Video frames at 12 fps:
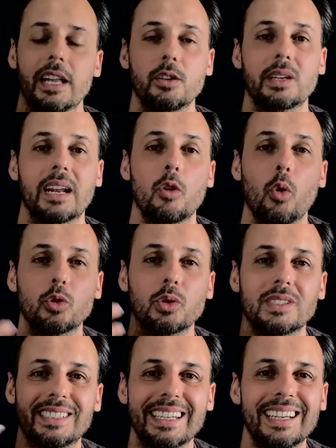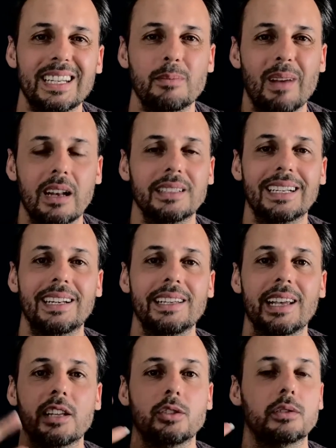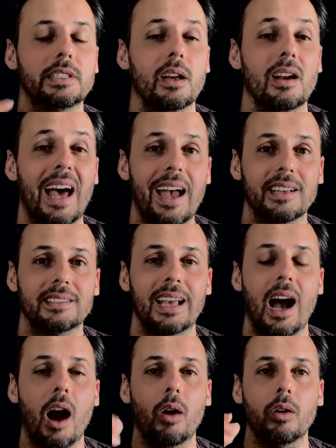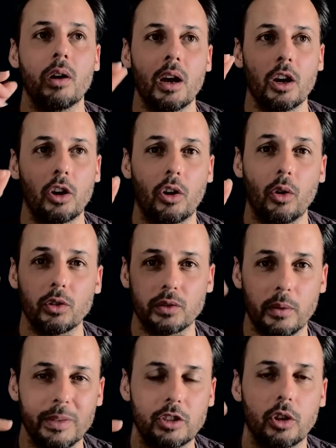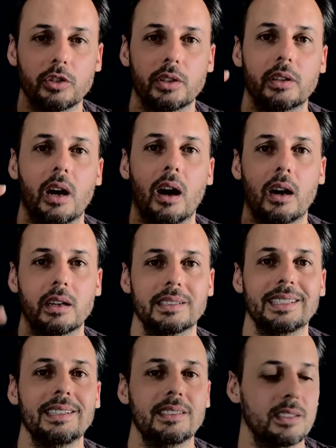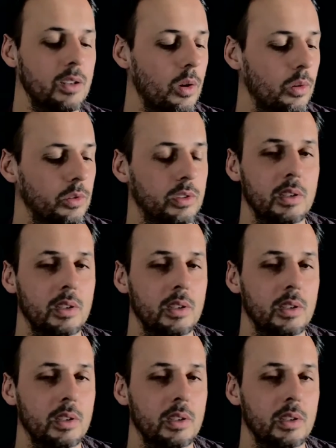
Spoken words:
can also sing it melodically and you realize how close from each other are these notes.